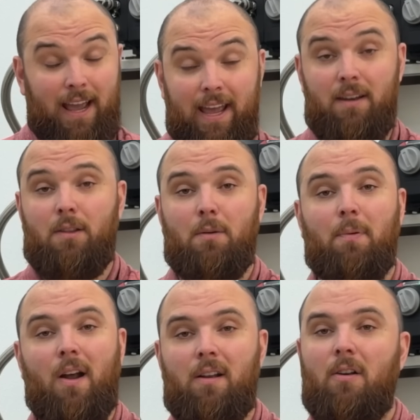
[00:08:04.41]
And the
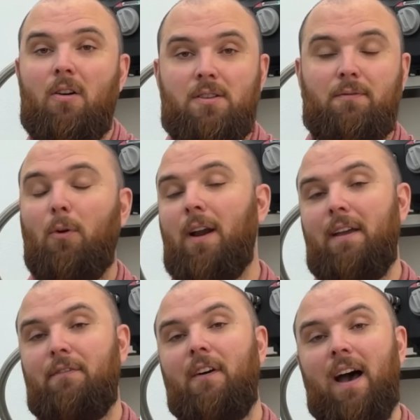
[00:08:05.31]
product calls for a
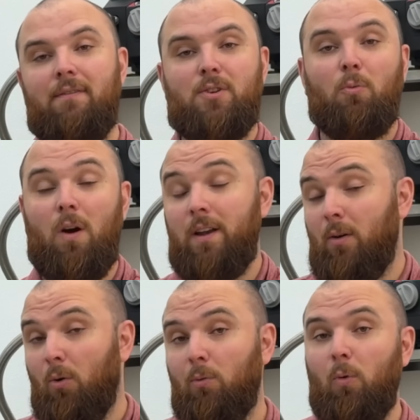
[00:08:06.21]
5:1
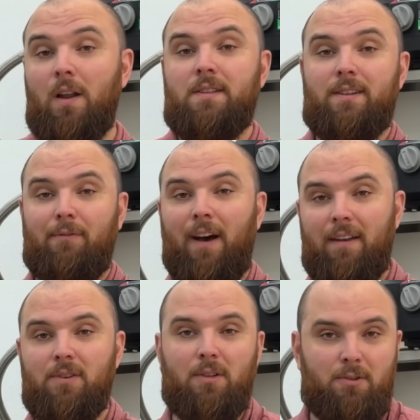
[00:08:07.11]
or
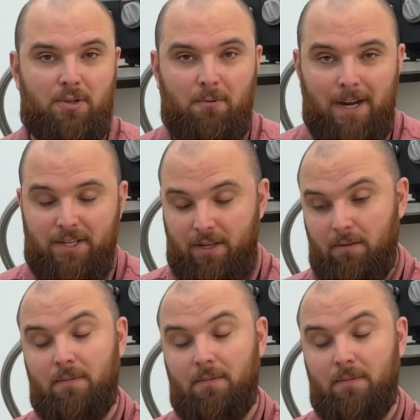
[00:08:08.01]
1:5 dilution ratio.